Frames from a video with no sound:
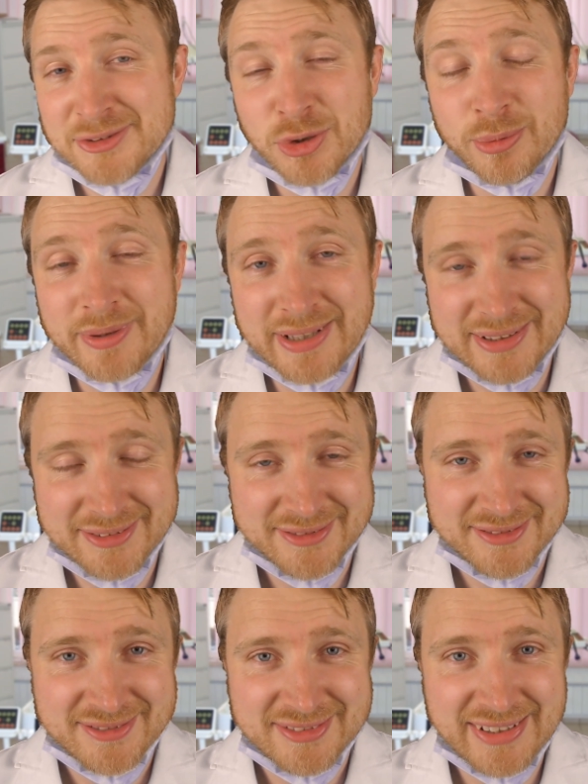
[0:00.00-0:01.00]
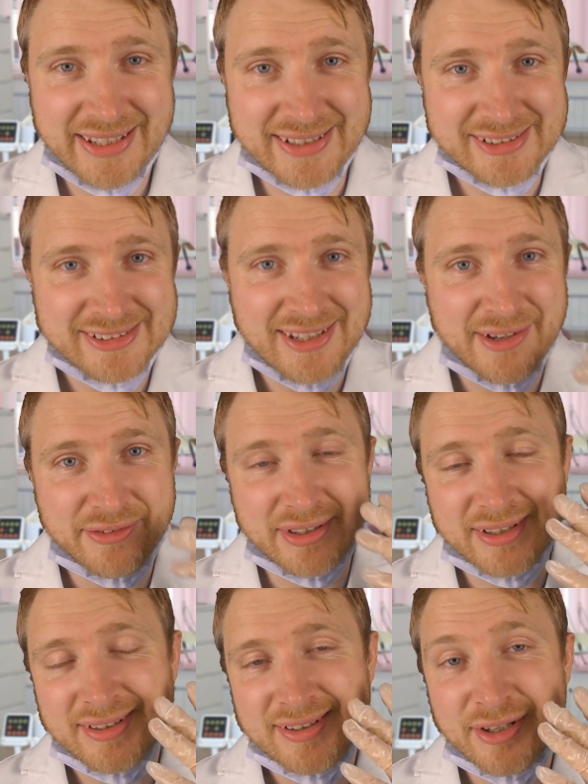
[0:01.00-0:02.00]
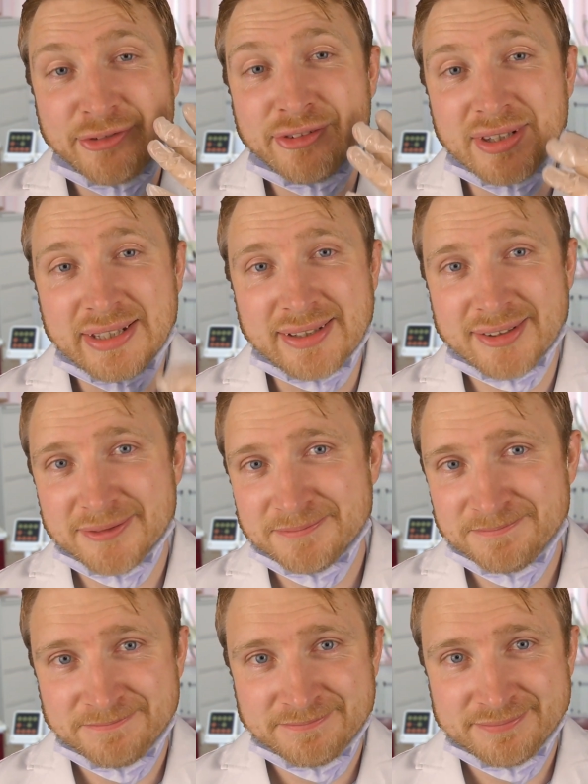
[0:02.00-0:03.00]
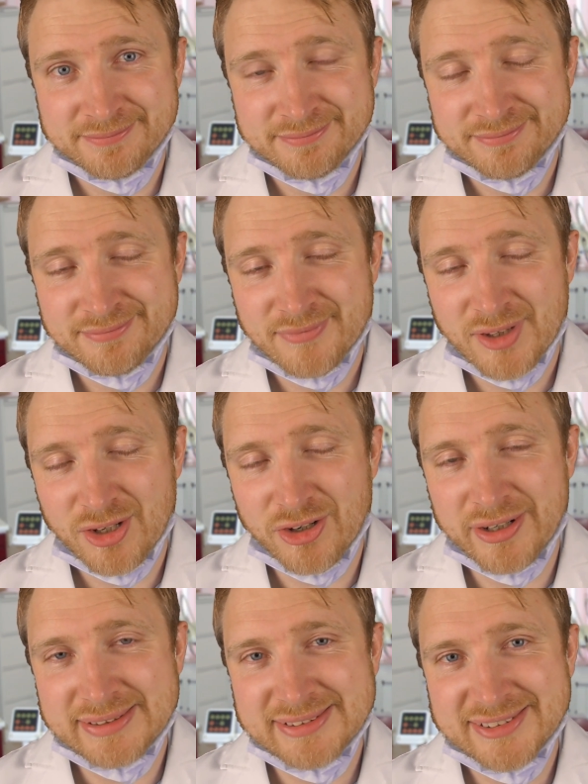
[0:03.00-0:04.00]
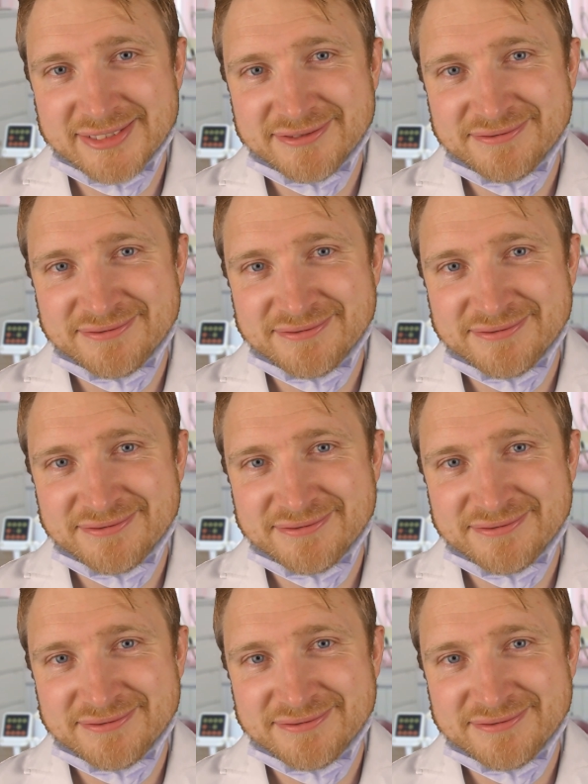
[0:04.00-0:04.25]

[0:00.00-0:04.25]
Nobody likes having a filling. Alright?